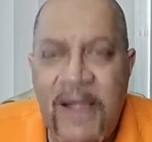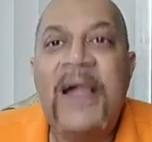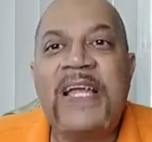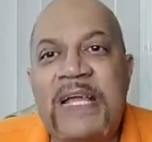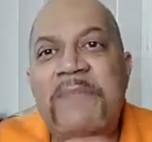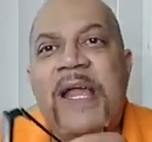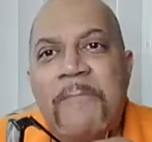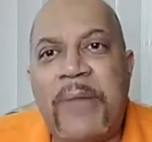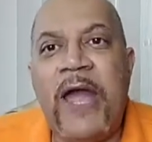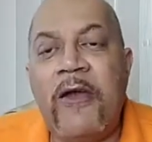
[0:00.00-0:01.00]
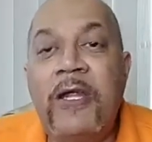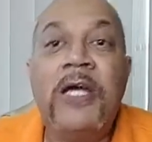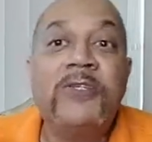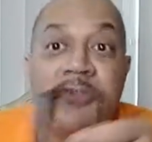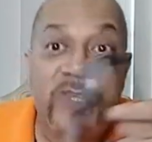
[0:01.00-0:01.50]
can be compared
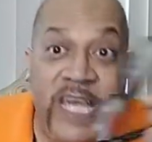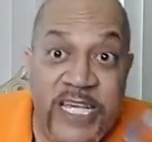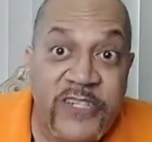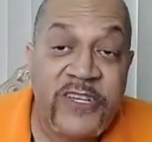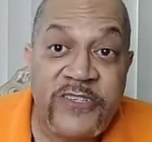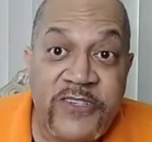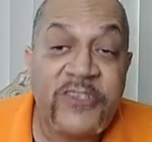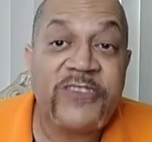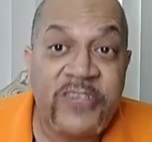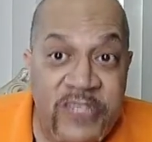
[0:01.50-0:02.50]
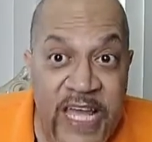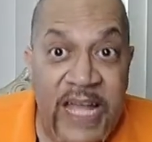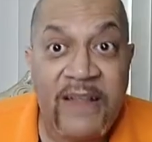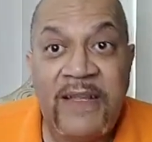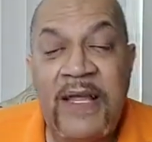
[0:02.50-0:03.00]
to nations
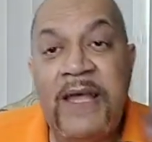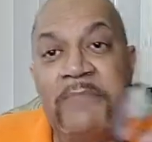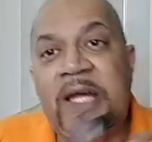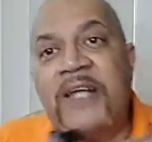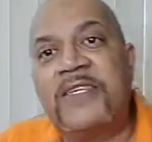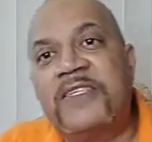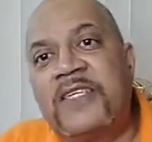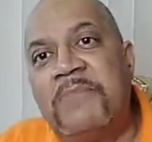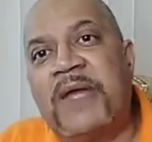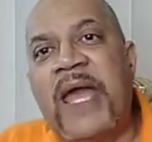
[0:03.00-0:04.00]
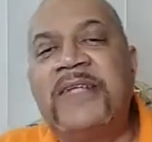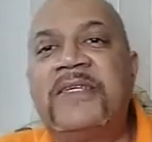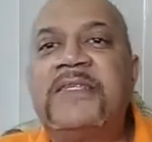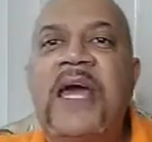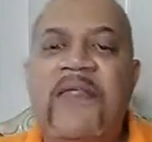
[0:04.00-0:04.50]
today because in some
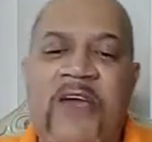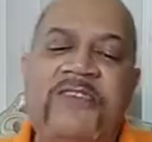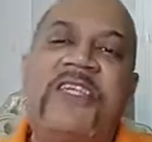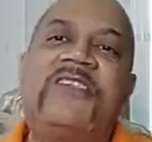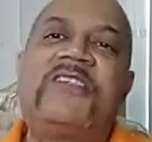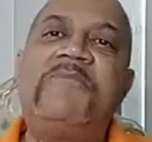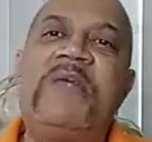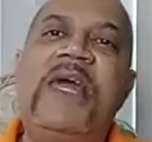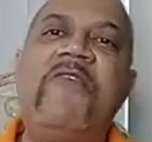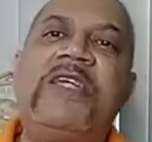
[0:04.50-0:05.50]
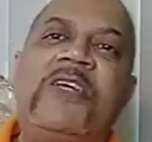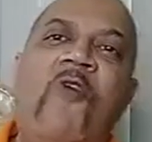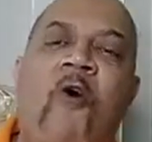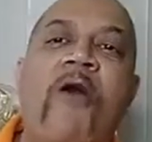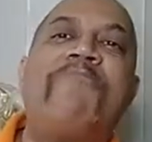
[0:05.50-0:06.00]
cases there's a similarity
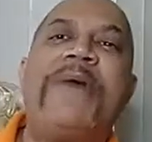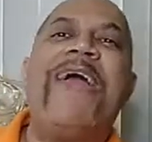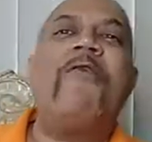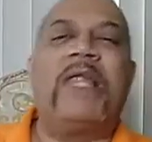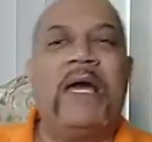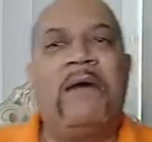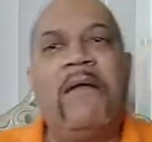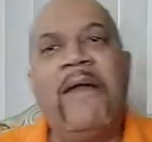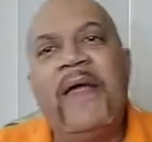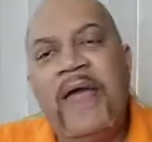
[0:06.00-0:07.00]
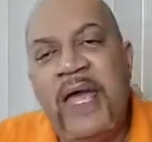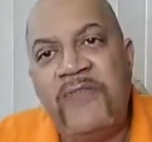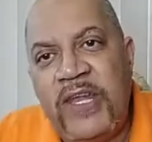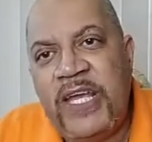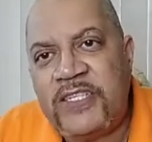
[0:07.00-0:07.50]
or a parallel in the
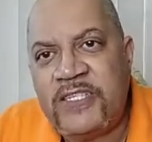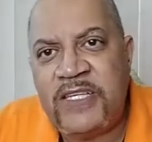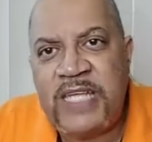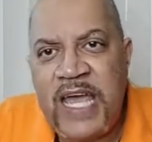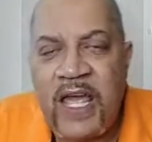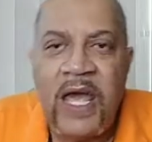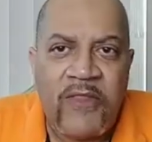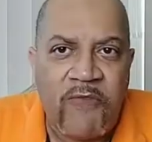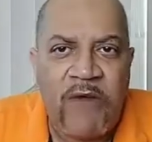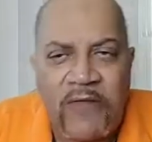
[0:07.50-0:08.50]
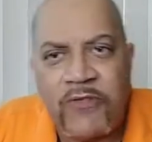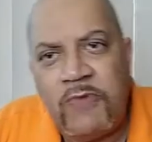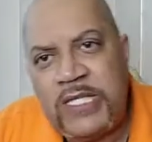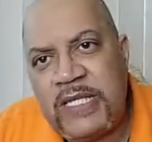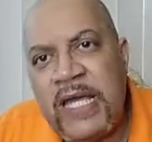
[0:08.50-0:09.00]
nations today. The route that
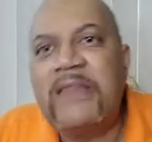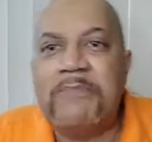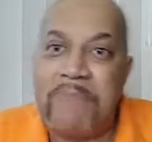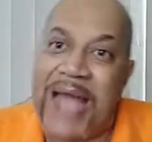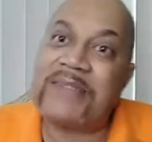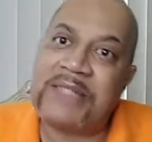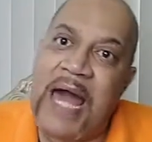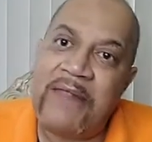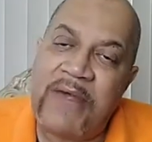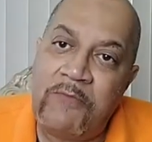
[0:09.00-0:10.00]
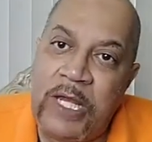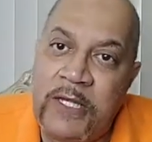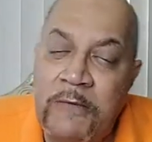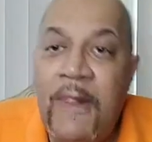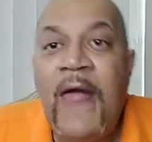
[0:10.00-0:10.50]
we take, the backsliding that we
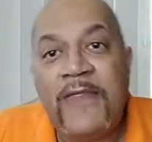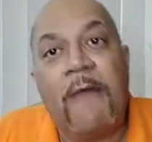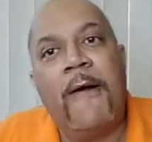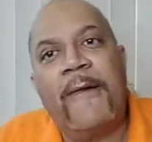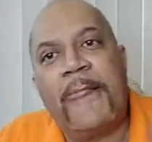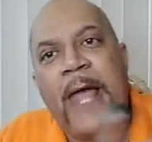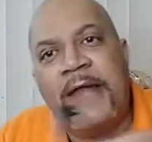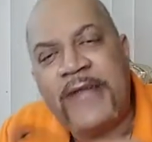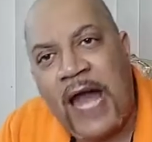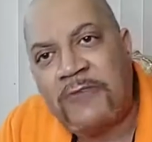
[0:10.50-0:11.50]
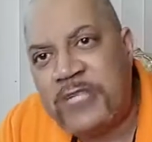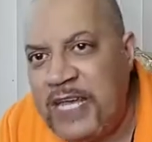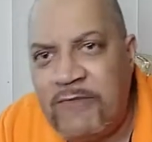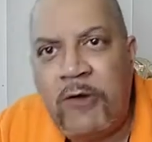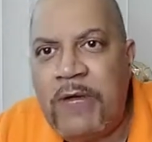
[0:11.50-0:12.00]
do, they're going into idolatry,
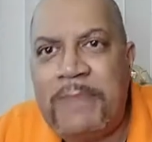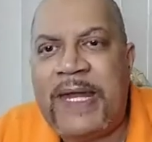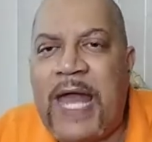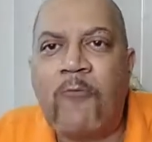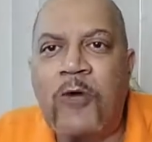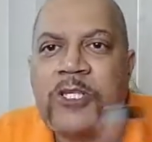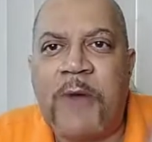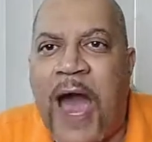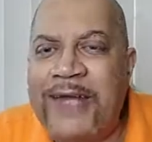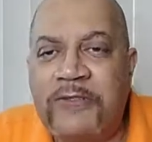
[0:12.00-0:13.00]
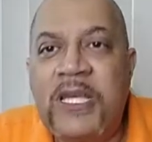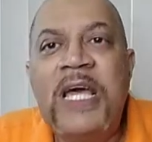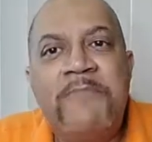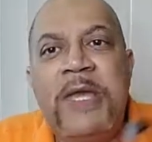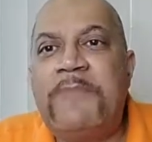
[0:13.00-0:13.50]
even though we may not worship idols.
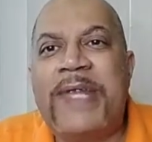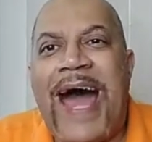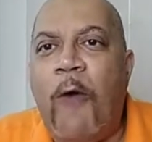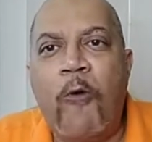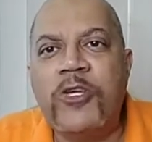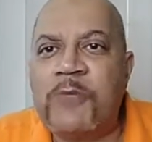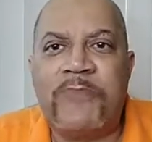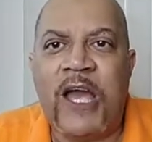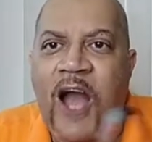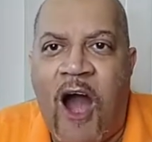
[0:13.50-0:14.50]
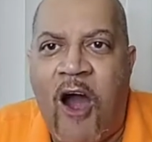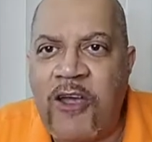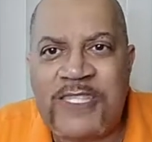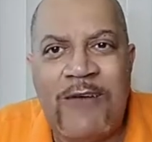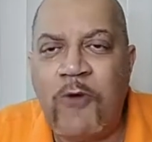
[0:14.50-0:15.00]
People now worship their
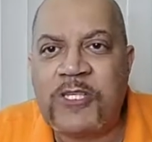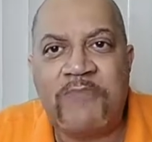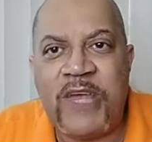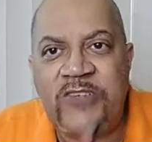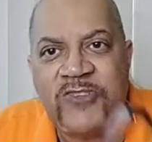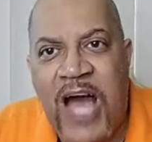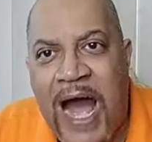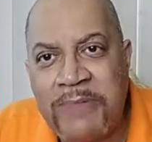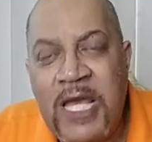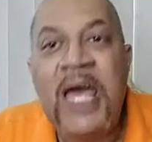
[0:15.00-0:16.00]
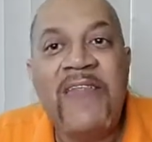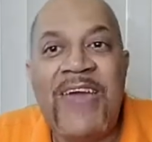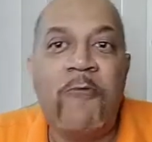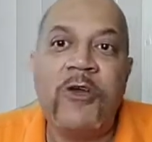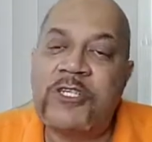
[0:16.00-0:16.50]
cars, they worship their jobs,
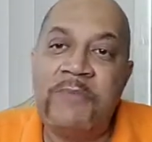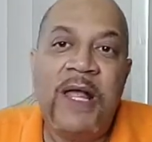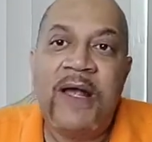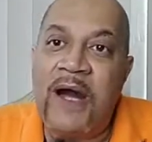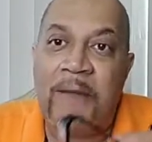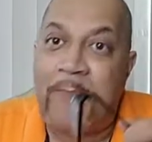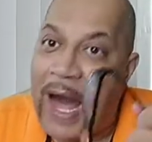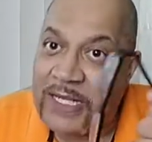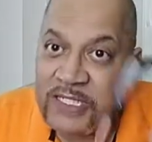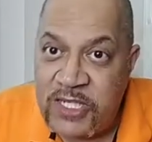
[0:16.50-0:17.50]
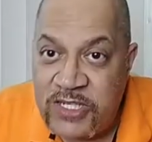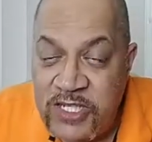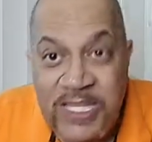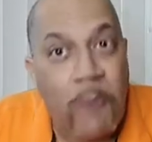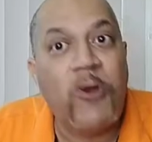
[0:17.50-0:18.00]
they worship
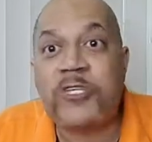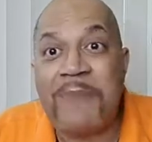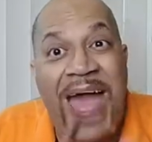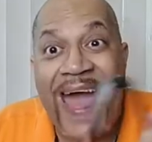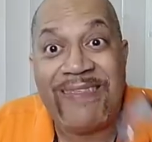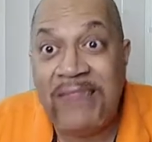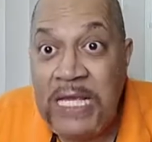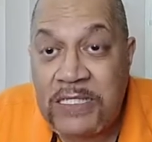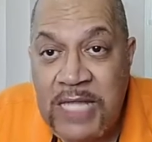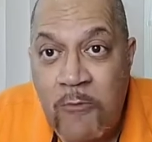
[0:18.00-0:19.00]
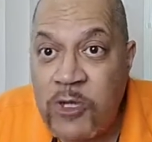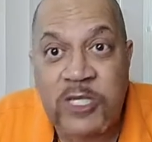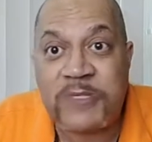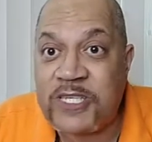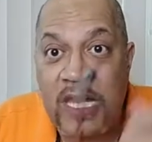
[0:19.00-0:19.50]
politicians, they worship athletes, they
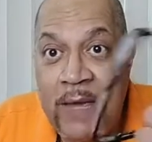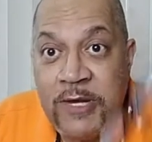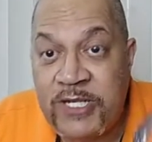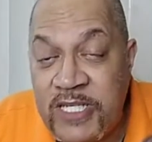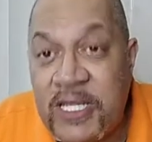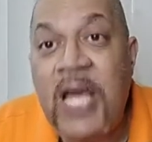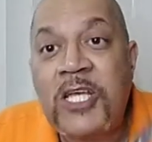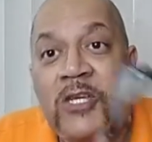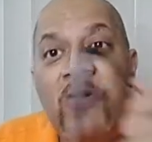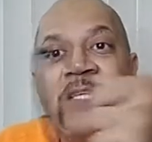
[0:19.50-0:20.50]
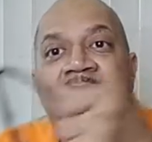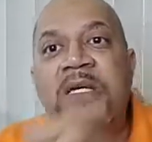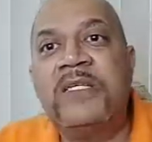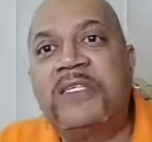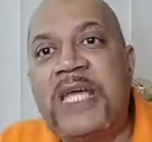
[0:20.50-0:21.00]
worship celebrities. So it's still
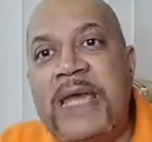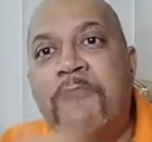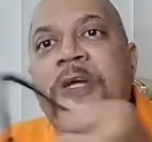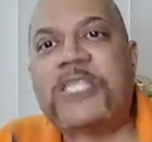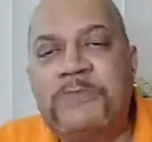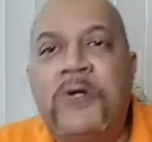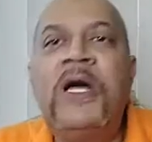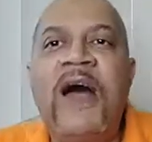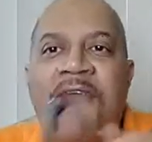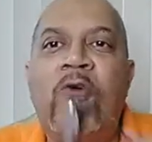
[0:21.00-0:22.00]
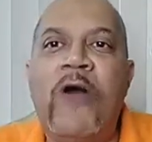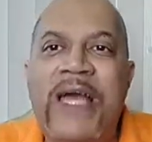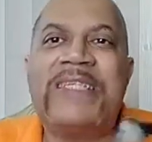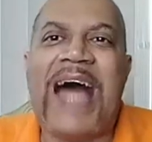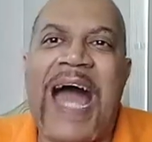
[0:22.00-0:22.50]
the same principle of going
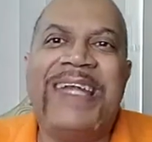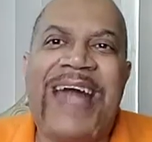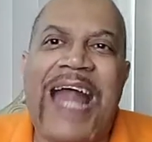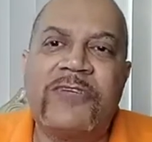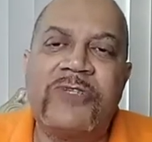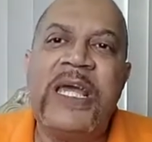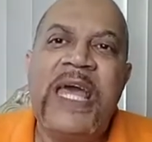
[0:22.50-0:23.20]
into idolatry,